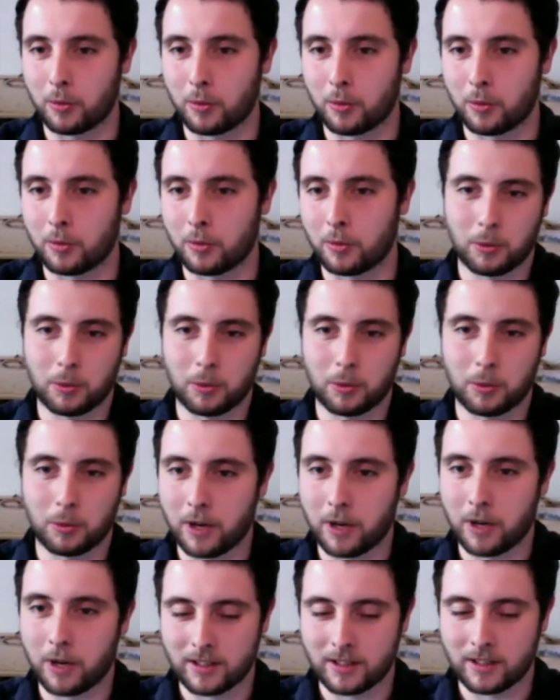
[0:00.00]
normal
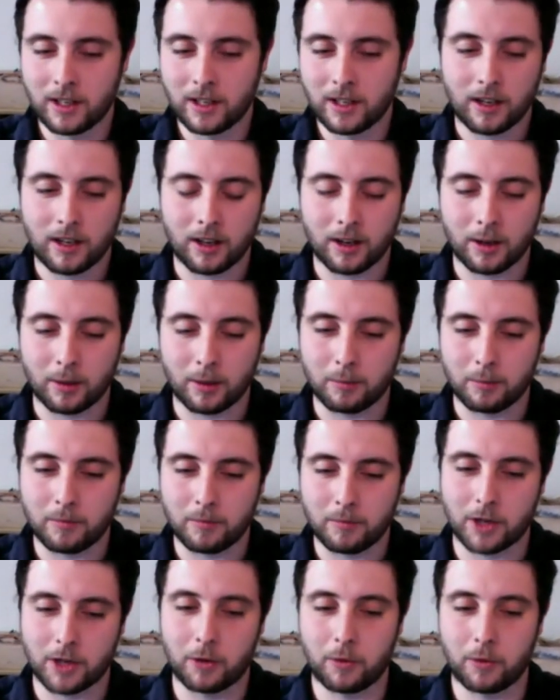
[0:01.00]
person.
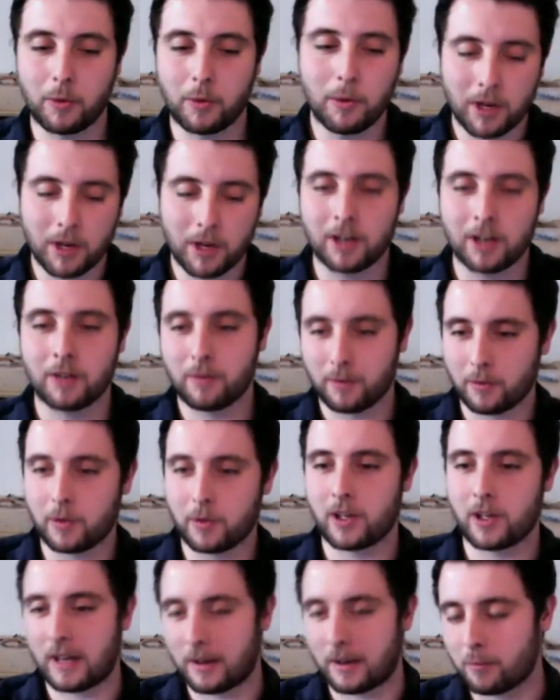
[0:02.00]
Um, so we were kind of
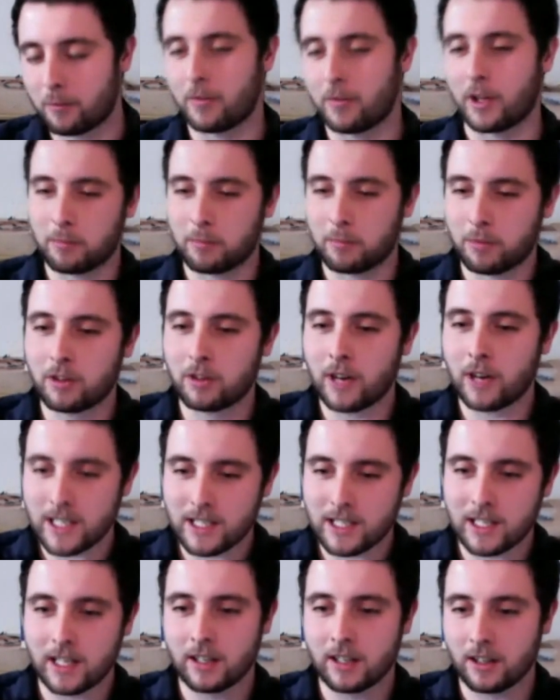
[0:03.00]
like
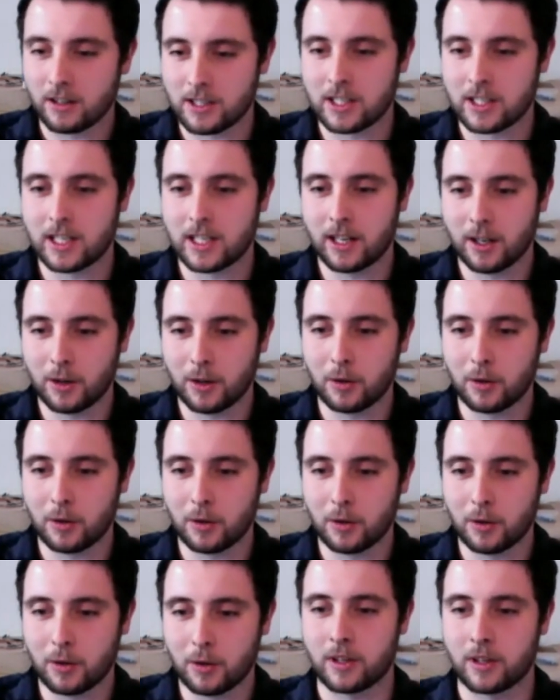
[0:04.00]
progressing our skill
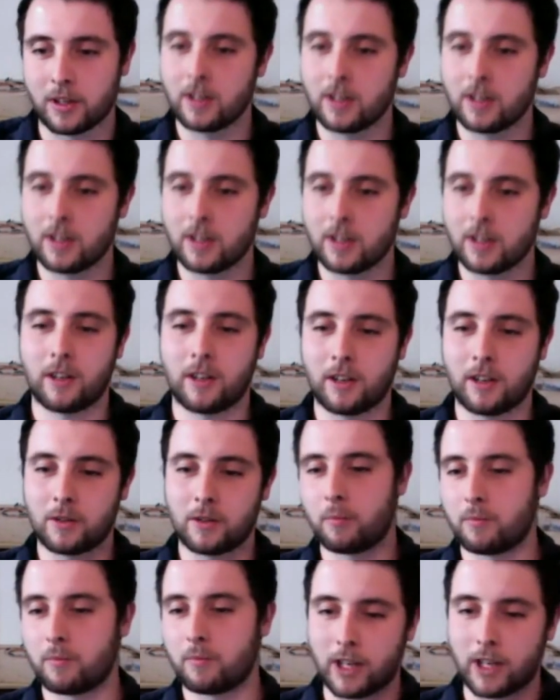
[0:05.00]
and. Try,
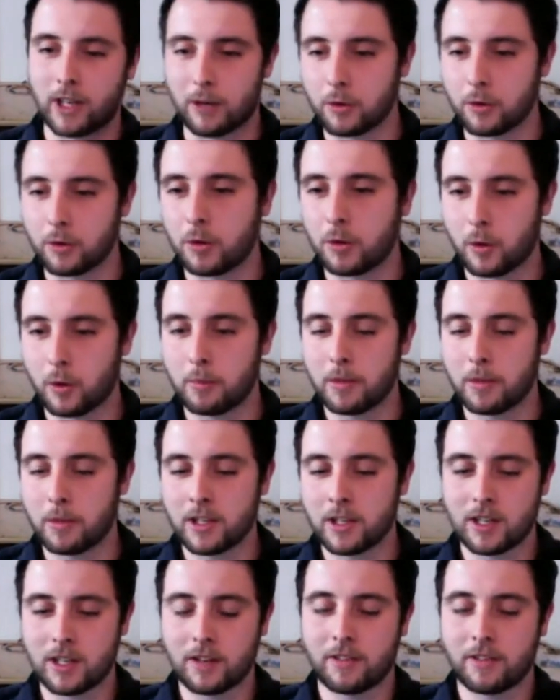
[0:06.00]
trying out new equipment
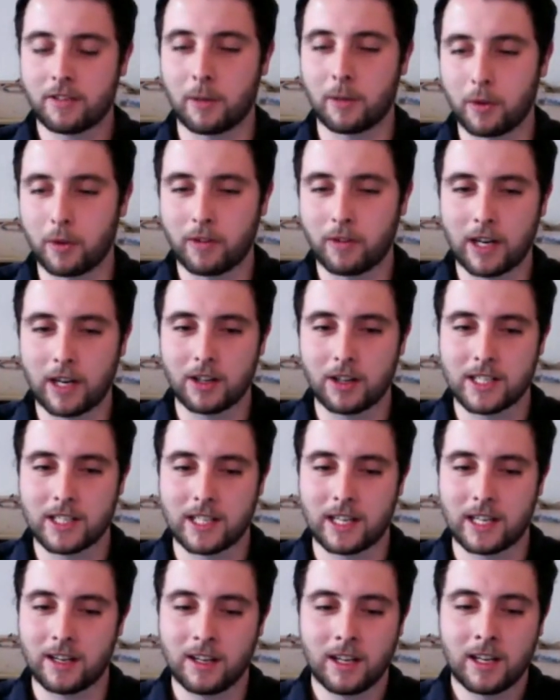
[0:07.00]
and stuff, and then we realized
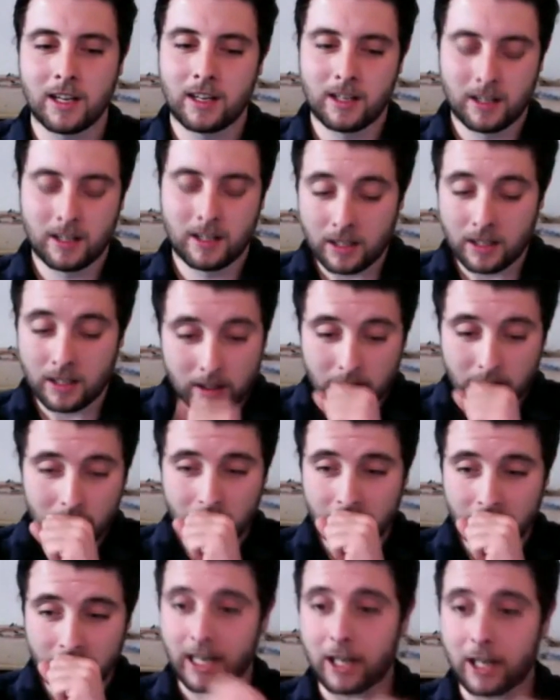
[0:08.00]
that
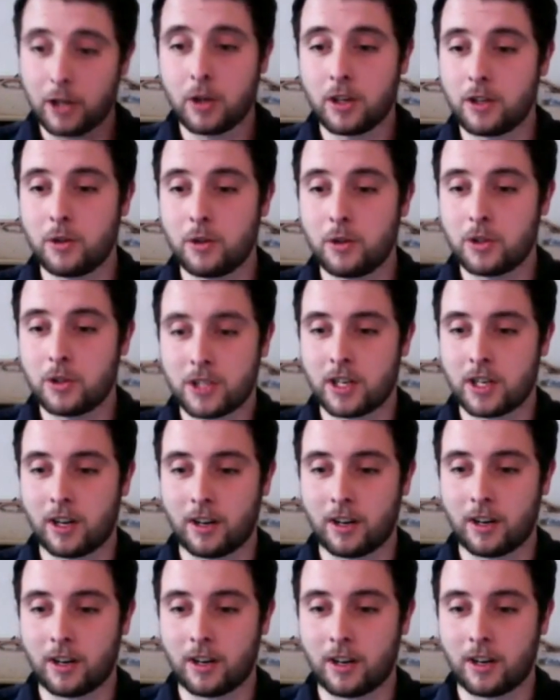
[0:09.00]
yeah, you, could, you just
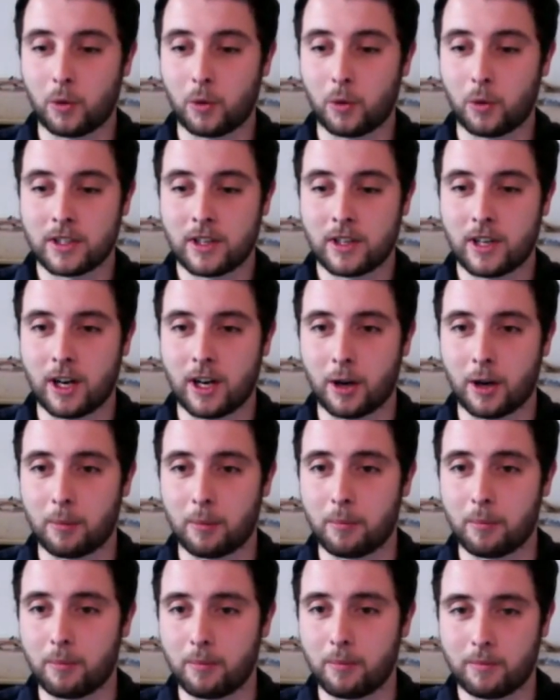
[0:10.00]
can't afford
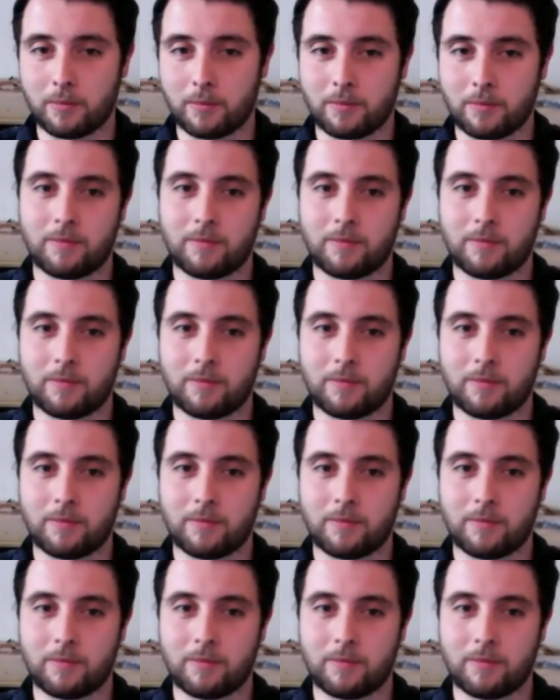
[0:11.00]
um,